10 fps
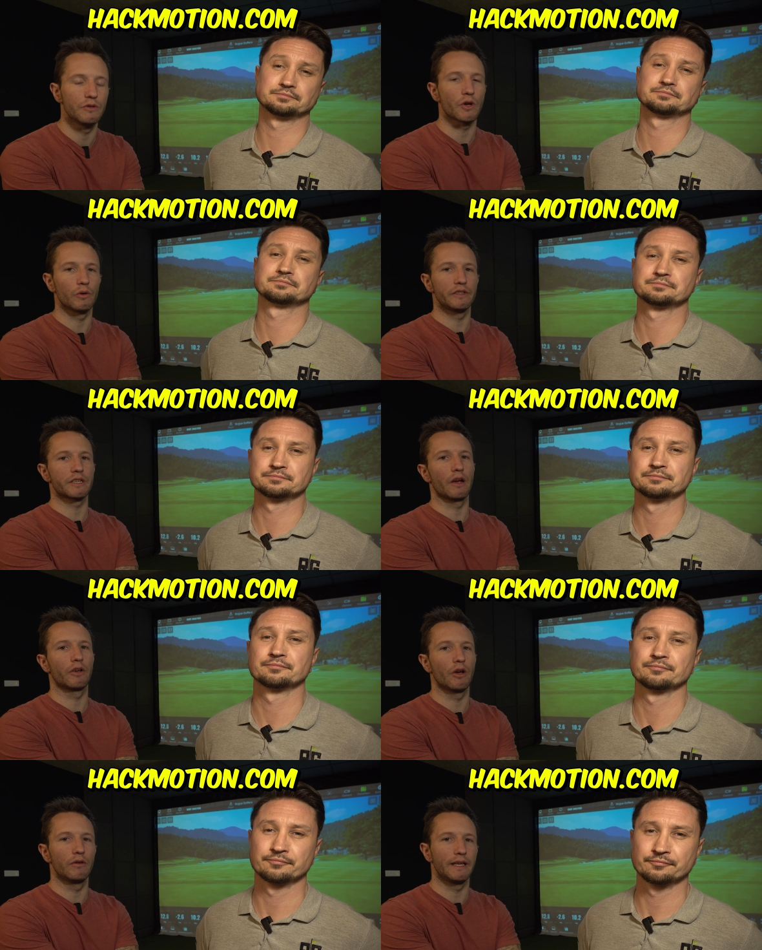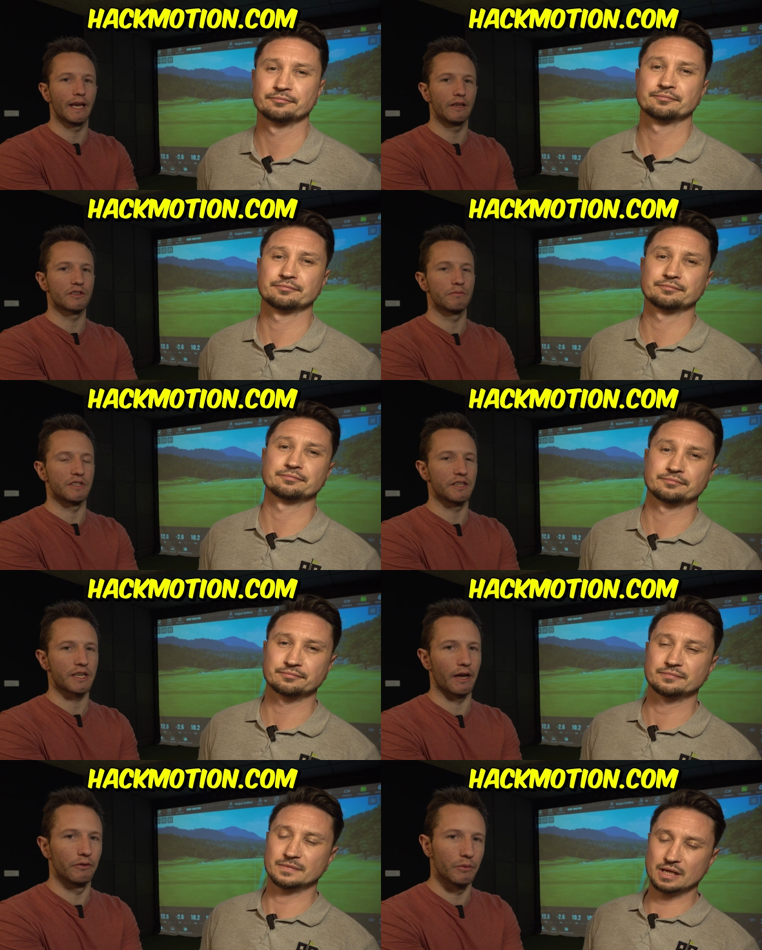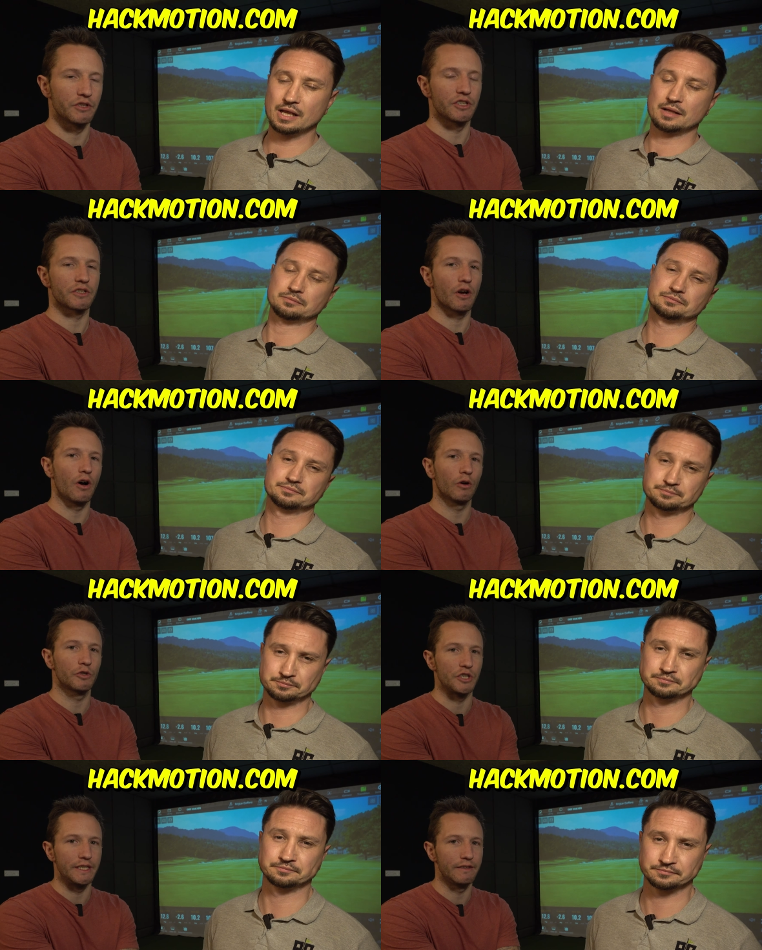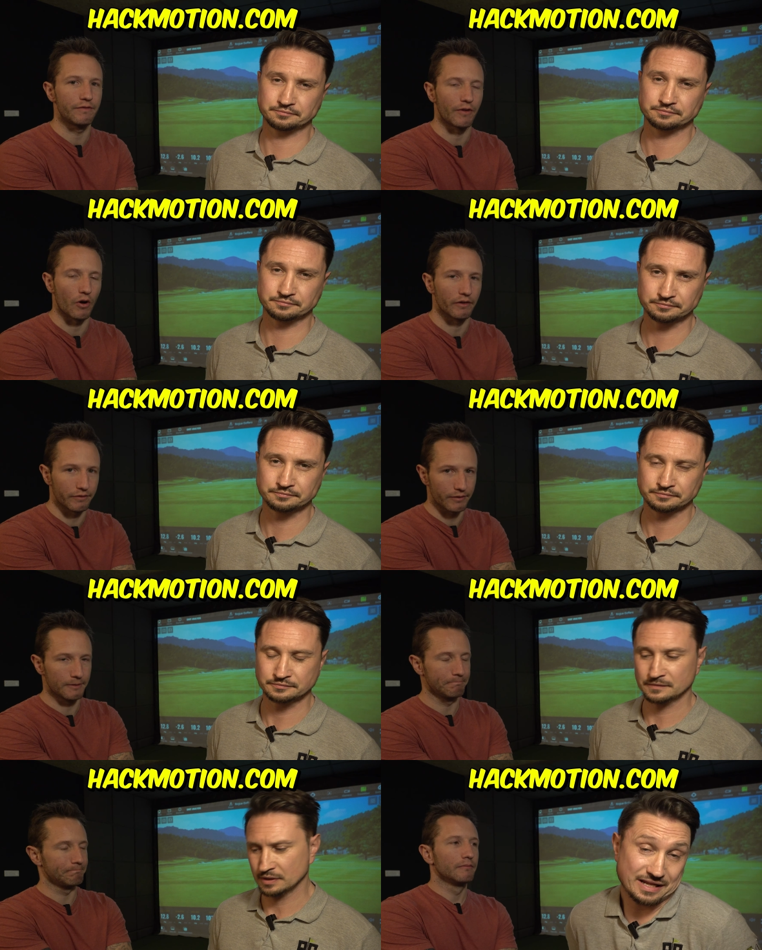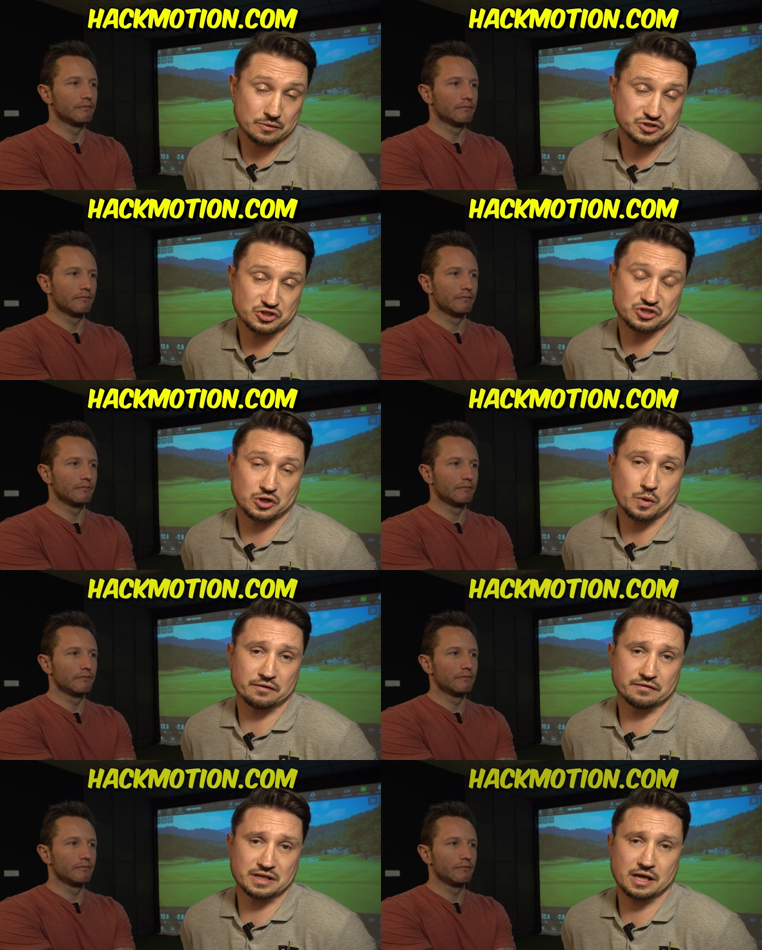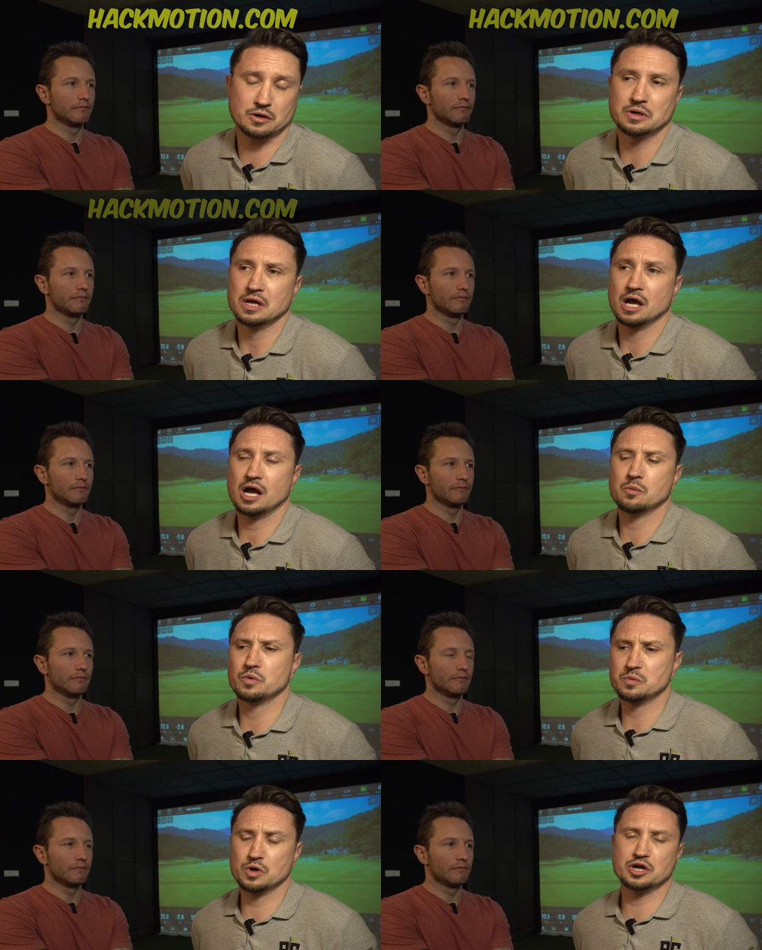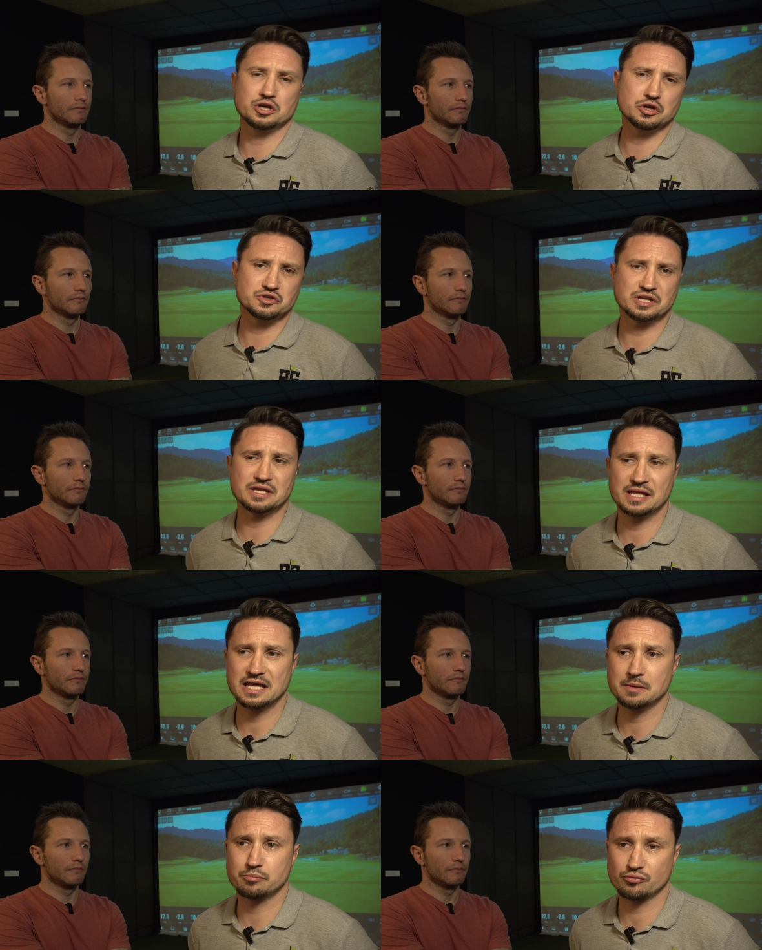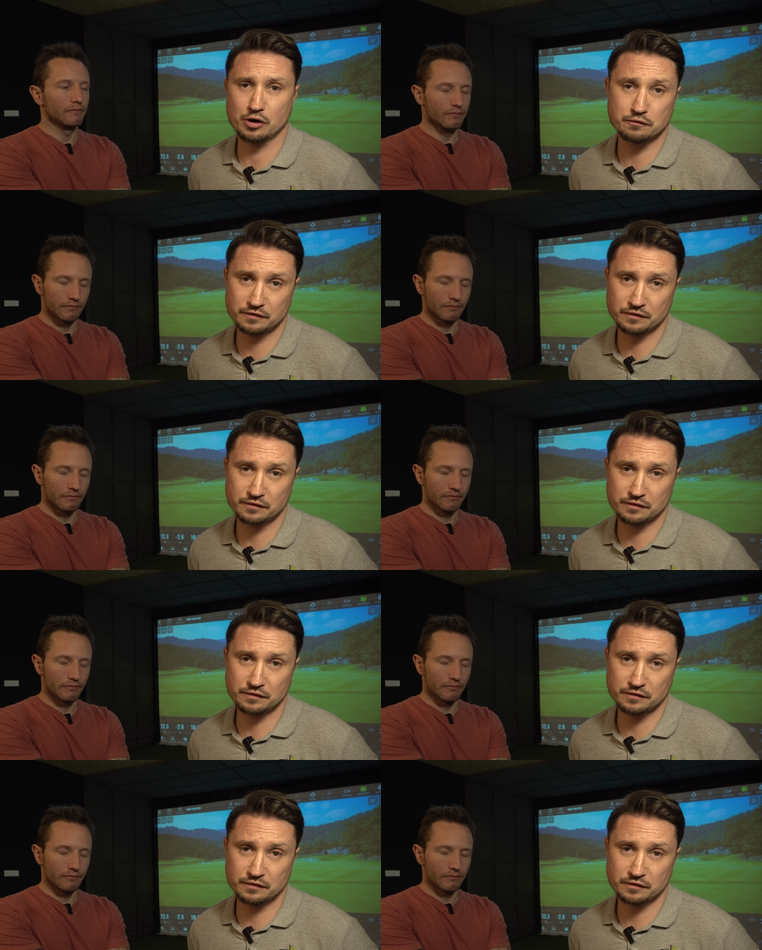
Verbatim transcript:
Speaker 1: use our discount code to get you some discount, which is RG5.
Speaker 2: So that was just a quick video. We were using the Pro